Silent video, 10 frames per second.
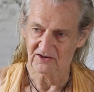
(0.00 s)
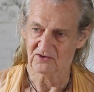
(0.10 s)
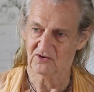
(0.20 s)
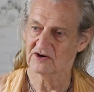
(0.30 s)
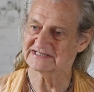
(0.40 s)

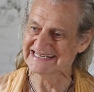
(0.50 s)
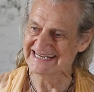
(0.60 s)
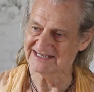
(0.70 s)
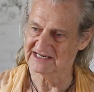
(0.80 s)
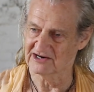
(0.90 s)
Not
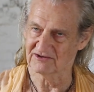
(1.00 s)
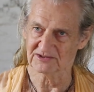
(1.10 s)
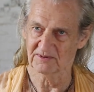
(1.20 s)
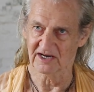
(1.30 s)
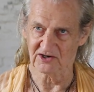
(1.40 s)
get our
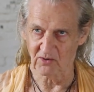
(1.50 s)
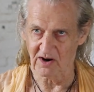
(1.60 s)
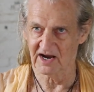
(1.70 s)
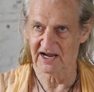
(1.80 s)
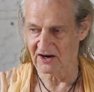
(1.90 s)
experience,
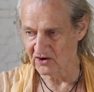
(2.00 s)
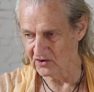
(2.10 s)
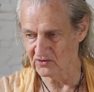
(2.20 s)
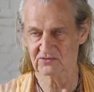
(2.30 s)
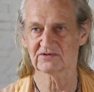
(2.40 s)
acquire,
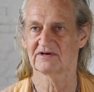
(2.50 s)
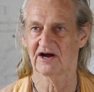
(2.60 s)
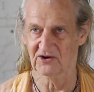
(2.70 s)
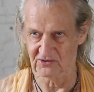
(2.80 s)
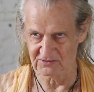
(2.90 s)
hold,
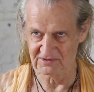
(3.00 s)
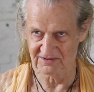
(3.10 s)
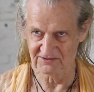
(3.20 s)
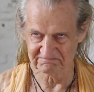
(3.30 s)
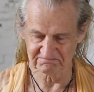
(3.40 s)
own,
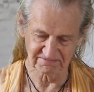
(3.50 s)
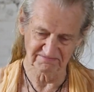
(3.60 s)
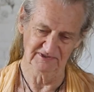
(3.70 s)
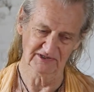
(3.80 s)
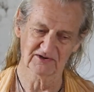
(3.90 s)

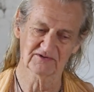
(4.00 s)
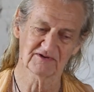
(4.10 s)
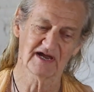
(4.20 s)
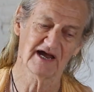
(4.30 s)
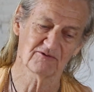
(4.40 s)

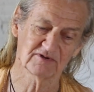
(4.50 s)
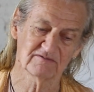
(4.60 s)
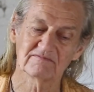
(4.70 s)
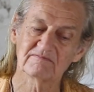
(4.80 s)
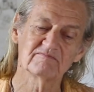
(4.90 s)

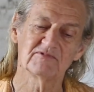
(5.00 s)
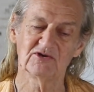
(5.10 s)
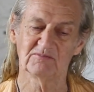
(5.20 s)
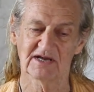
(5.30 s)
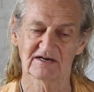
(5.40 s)
how
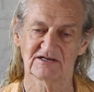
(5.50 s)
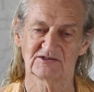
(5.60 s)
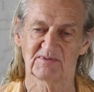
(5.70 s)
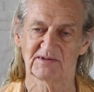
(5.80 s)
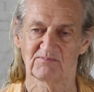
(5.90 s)

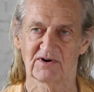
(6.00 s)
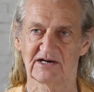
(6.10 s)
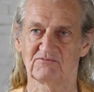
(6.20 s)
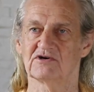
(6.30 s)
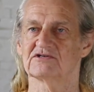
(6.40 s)
humanity's been
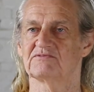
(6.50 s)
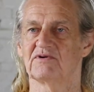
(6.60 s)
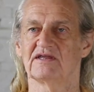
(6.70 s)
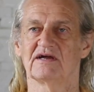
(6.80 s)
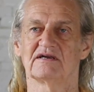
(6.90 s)
brainwashed
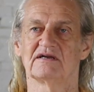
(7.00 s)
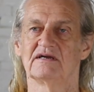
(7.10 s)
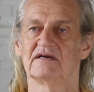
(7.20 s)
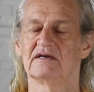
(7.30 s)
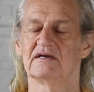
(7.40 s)
by that
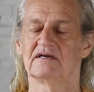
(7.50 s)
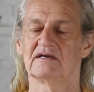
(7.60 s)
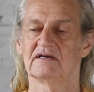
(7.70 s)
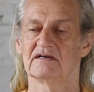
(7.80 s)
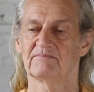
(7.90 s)

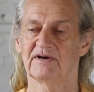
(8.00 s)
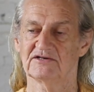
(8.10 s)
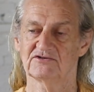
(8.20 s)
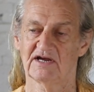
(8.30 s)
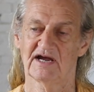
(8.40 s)

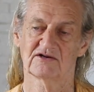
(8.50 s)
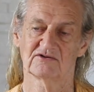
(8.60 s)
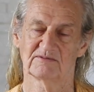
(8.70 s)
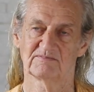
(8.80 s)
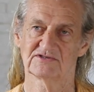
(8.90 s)

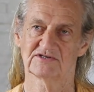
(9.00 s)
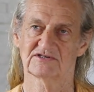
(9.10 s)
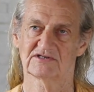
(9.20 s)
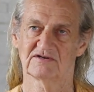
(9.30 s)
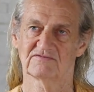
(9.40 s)
patriarchal
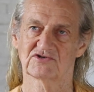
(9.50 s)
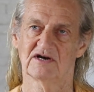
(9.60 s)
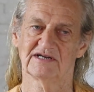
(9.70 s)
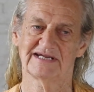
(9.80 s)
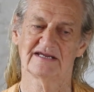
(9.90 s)
imposition of
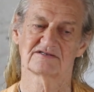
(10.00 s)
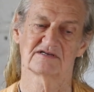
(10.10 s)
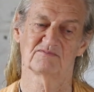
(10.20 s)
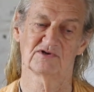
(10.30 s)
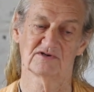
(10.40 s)
trying to get
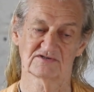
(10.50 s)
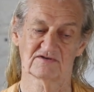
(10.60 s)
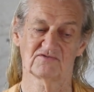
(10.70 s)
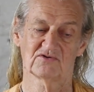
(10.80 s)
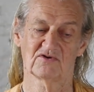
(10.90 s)
somewhere as
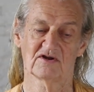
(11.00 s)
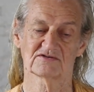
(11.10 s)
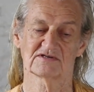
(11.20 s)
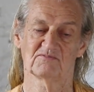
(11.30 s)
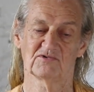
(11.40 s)
if you're
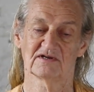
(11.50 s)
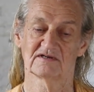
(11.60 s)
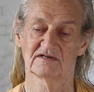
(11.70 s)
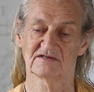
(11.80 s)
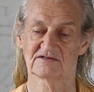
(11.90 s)
not somewhere,
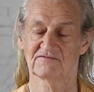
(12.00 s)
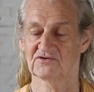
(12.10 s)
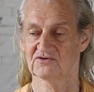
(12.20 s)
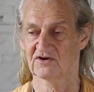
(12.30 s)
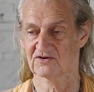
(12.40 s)
as if
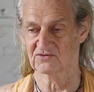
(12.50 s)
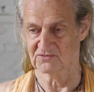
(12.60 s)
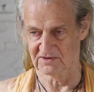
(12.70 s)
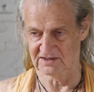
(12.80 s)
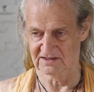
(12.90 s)
you're not
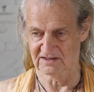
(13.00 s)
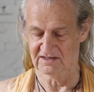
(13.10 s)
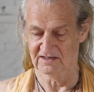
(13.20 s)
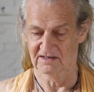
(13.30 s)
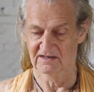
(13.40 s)
already the